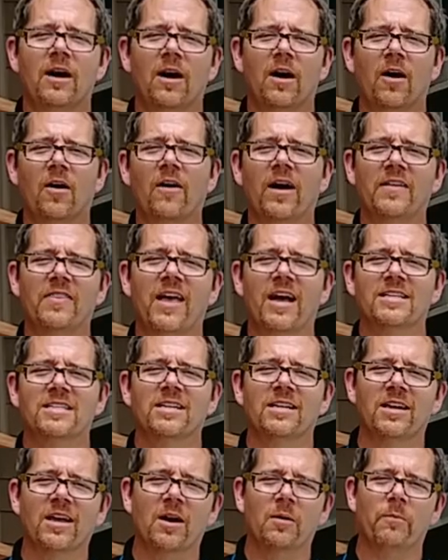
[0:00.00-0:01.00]
All right, that's
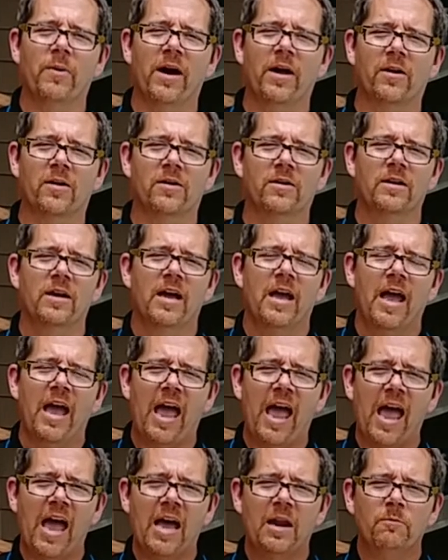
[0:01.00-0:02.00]
a little better.
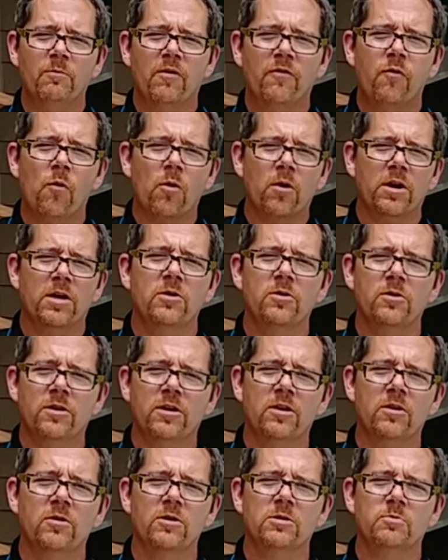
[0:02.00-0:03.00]
And before you
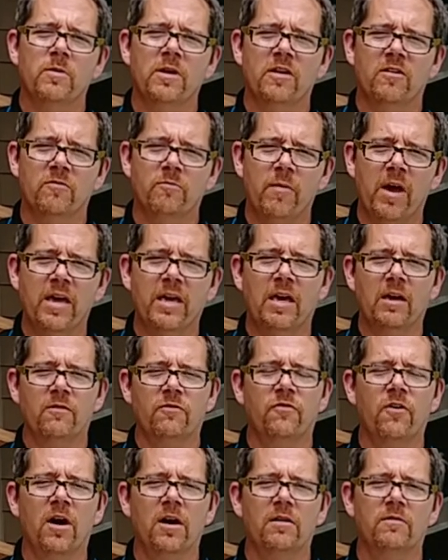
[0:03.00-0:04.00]
accuse me of making
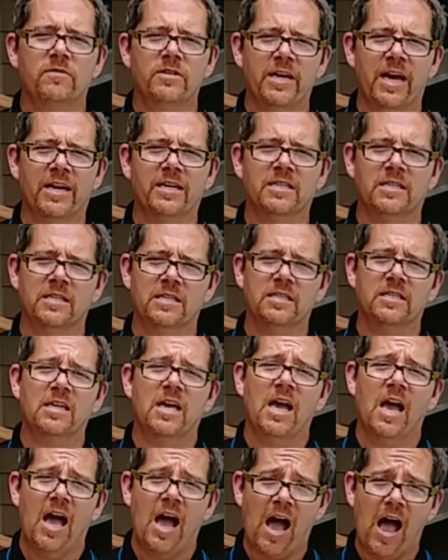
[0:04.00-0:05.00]
fun of Texans,
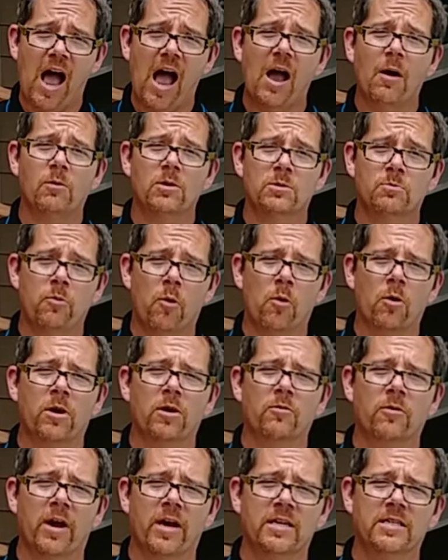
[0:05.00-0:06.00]
I was born
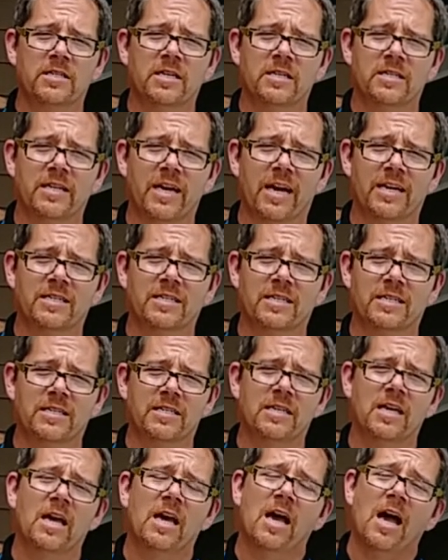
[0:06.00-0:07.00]
and raised in
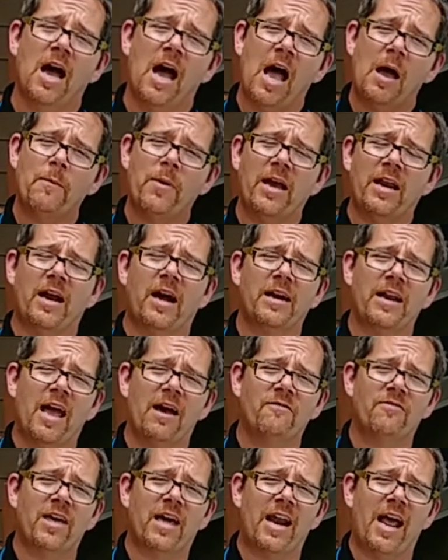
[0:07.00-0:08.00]
Texas, I may not
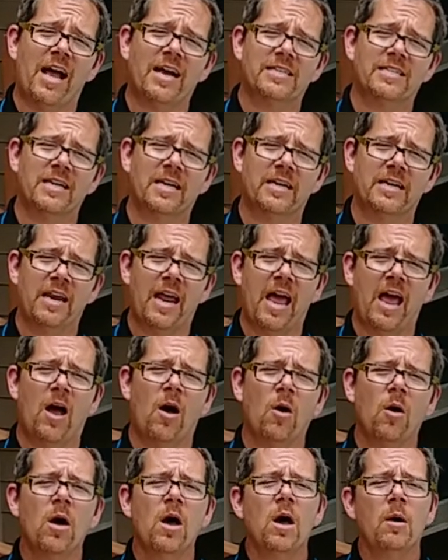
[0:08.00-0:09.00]
have that accent
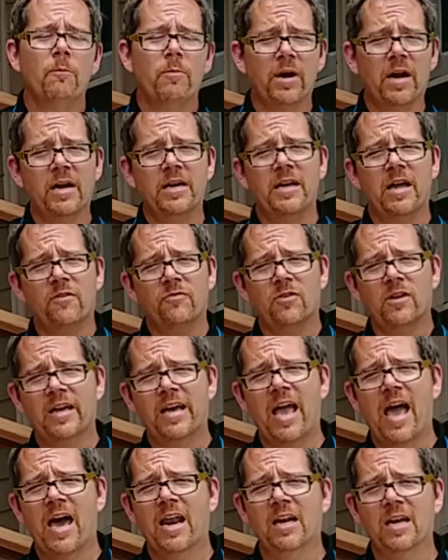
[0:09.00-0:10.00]
now, but I
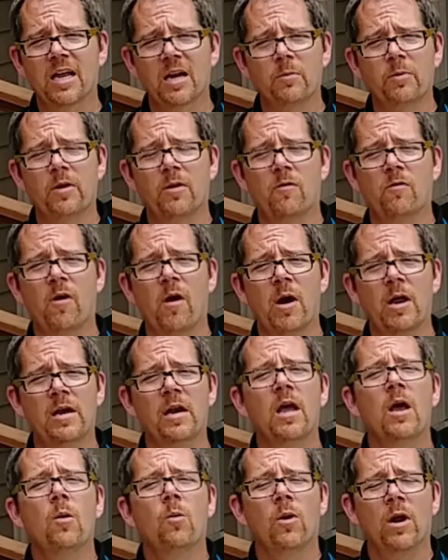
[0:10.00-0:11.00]
definitely had a little bit of one
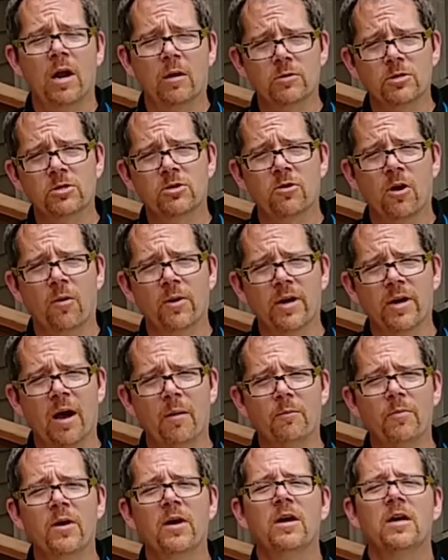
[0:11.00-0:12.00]
when I was growing
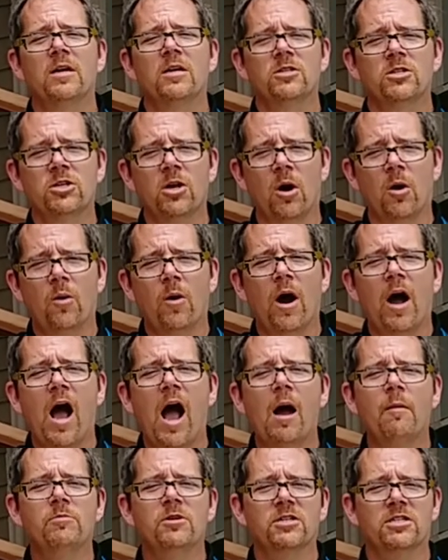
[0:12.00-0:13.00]
up. So
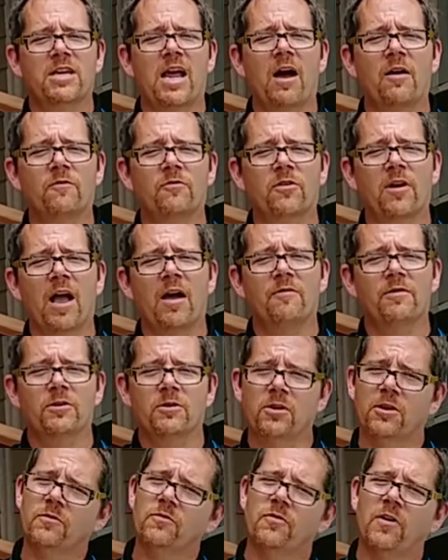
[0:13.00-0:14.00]
I'm just out for
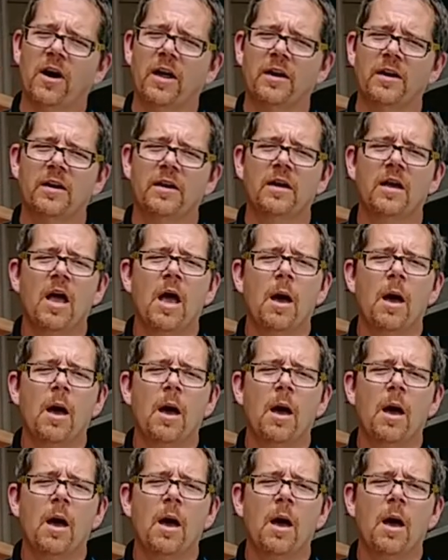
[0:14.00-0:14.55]
having good fun.